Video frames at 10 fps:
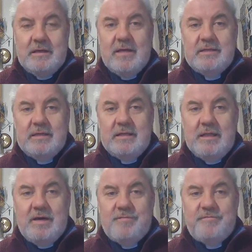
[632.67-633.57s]
and in
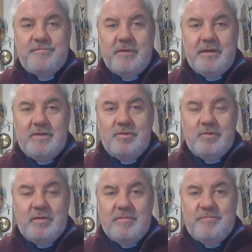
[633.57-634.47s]
love
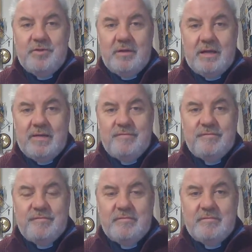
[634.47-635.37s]
you lived your life.